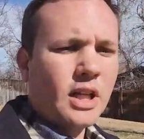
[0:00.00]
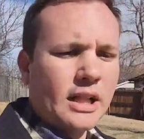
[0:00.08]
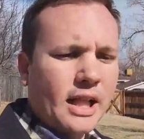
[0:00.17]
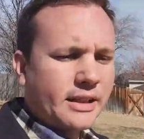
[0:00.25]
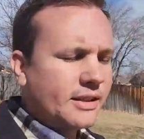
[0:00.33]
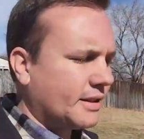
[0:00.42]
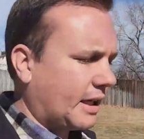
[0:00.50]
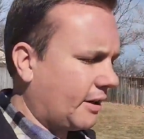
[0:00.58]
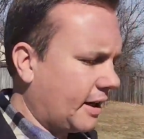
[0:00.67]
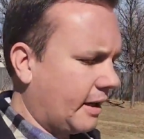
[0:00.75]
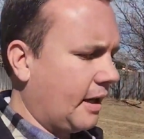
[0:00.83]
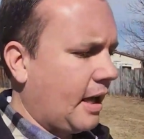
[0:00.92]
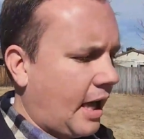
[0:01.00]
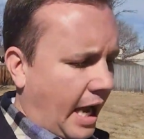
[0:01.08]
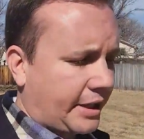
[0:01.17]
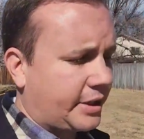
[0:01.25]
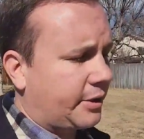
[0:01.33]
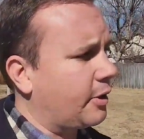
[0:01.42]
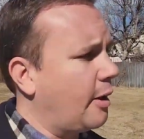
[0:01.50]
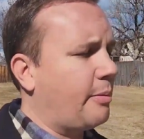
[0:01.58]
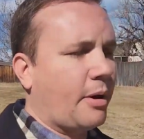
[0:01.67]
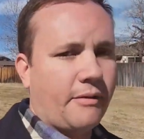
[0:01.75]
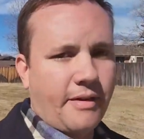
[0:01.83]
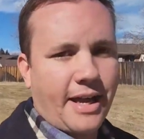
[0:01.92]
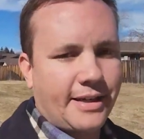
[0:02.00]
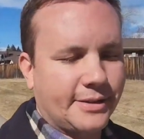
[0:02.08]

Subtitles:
I like this area. I actually grew up in Arvada,